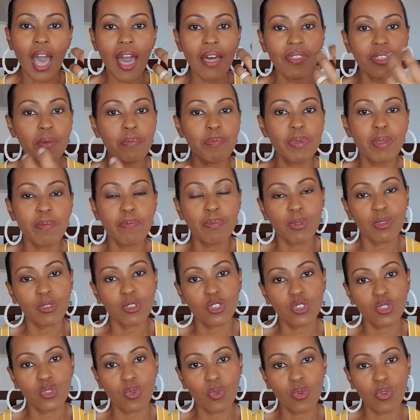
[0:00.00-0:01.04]
other
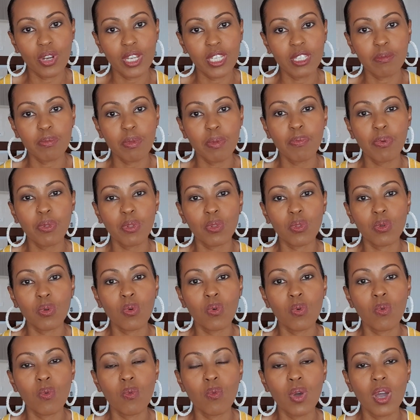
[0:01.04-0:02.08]
people's stories, people
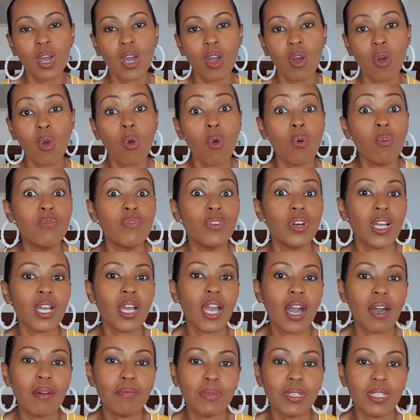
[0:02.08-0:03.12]
who were
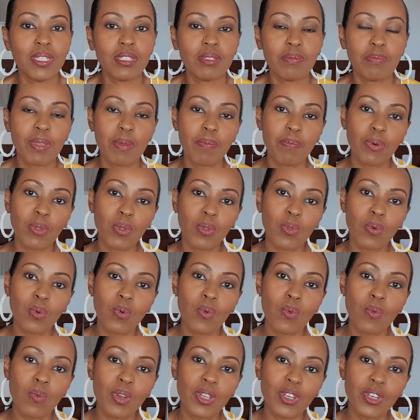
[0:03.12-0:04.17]
overcomers, people
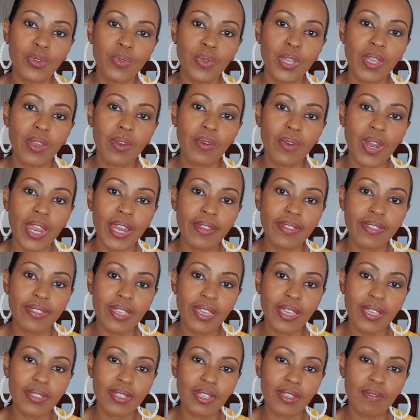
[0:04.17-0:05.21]
who were doing great
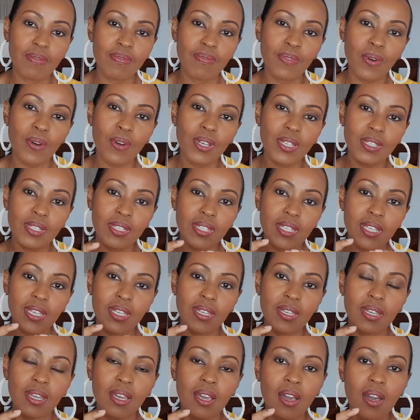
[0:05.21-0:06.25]
things, and
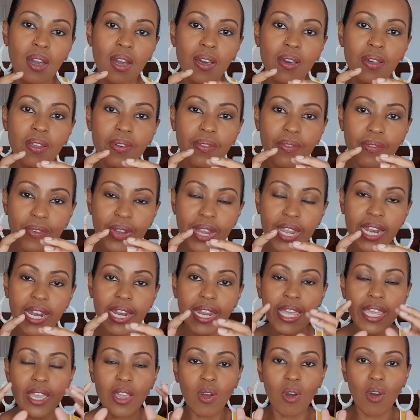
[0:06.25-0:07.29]
focusing
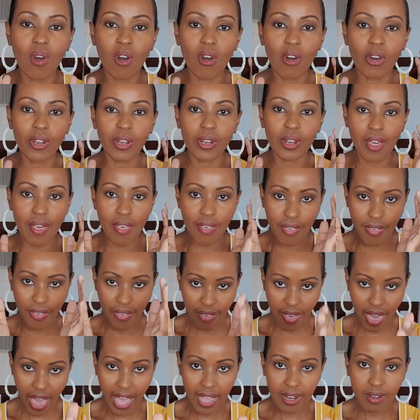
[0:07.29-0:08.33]
really on
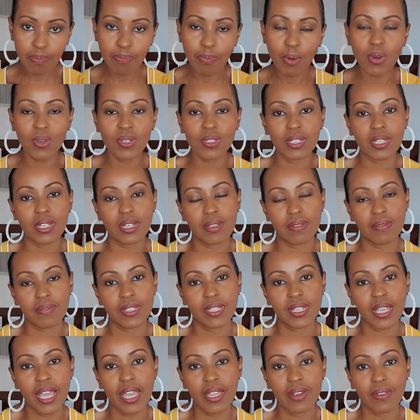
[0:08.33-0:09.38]
that positive
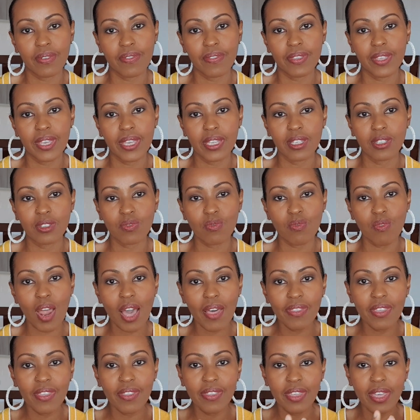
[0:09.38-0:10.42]
side of things
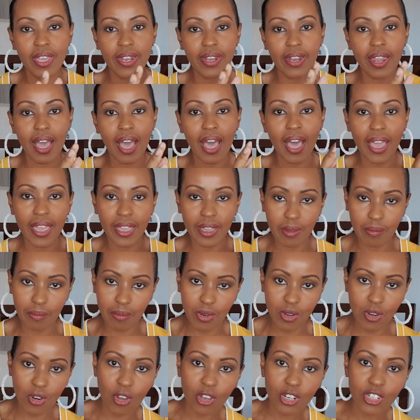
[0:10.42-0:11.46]
rather than I
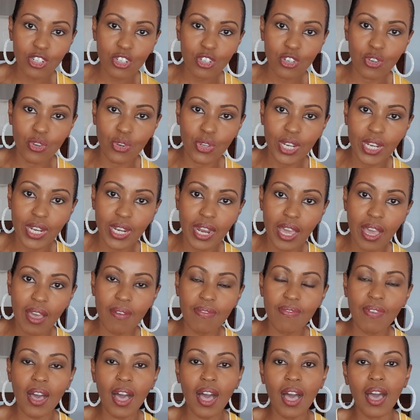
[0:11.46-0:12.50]
am not good
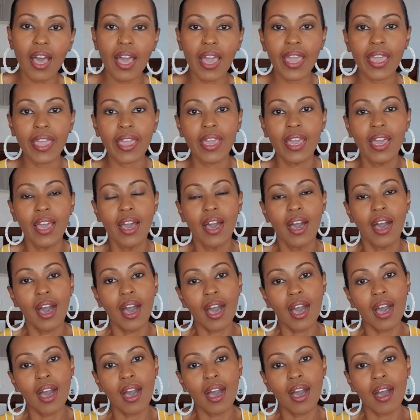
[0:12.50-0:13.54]
enough, I
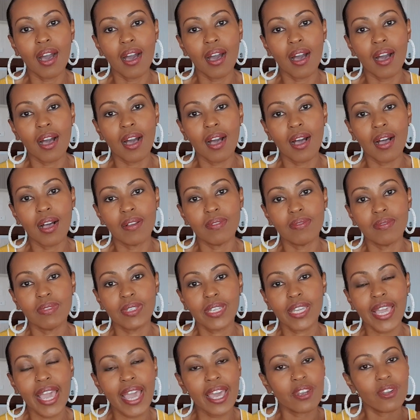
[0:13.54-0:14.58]
uh,
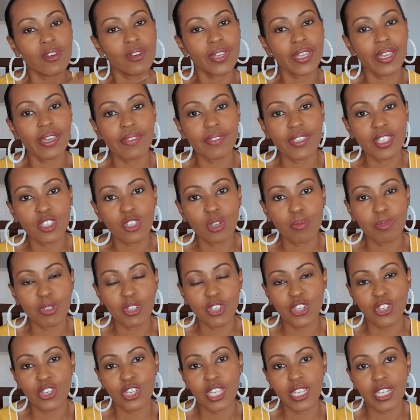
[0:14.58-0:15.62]
cannot get these
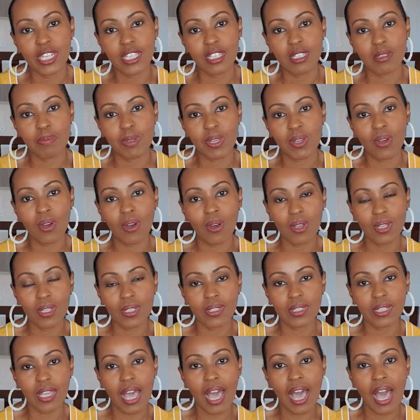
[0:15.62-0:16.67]
opportunities
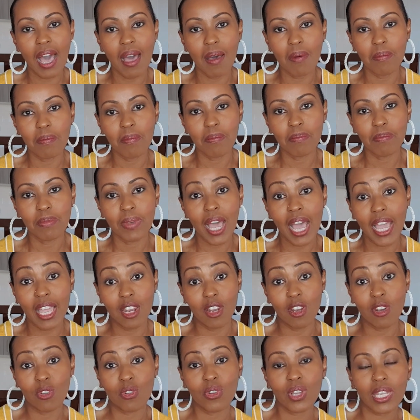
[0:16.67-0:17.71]
because um, I
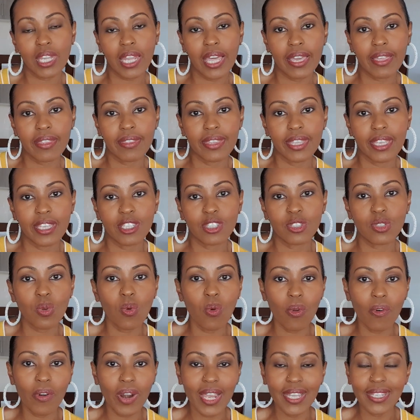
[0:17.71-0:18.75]
look like this
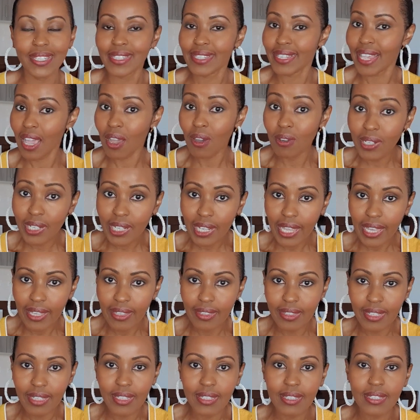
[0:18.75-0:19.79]
or I sound
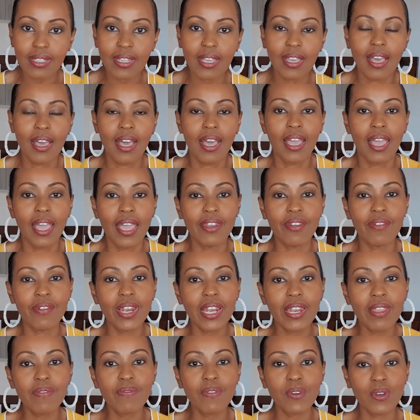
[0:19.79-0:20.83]
like this, and
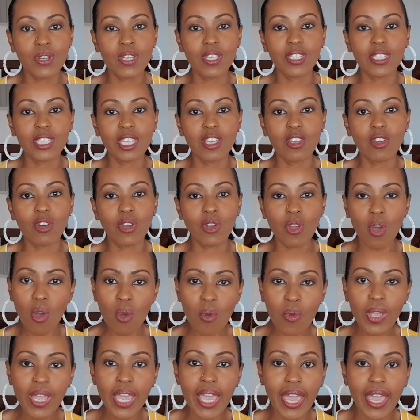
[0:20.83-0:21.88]
really focusing on,
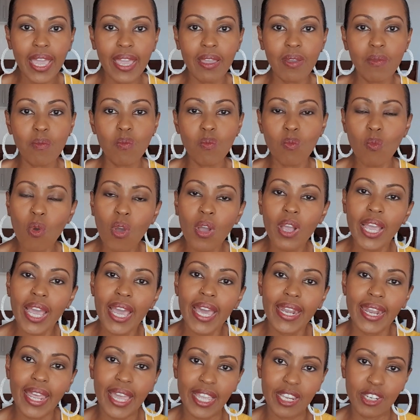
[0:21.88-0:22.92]
okay, what
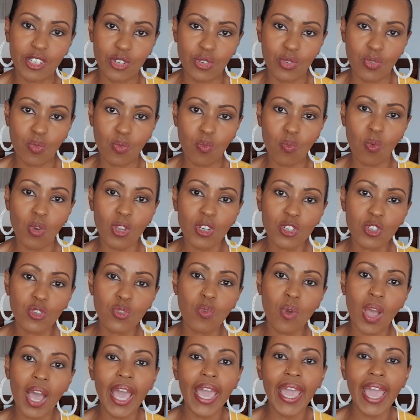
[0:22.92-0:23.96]
can I do? What
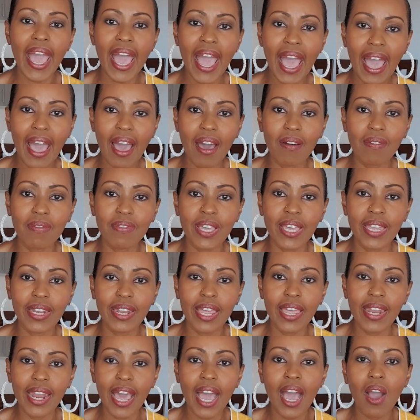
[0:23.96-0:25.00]
do I have,
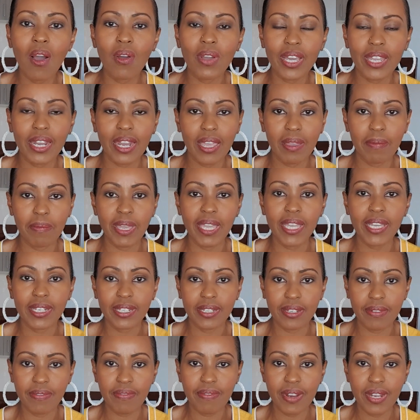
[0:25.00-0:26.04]
and, and how can I make a
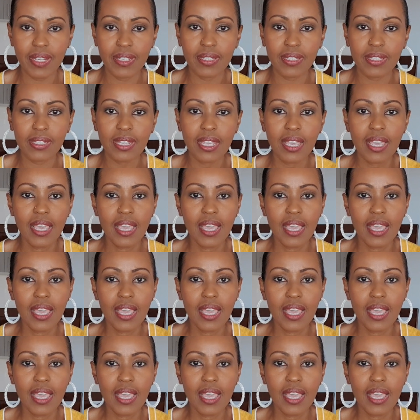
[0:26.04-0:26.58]
difference?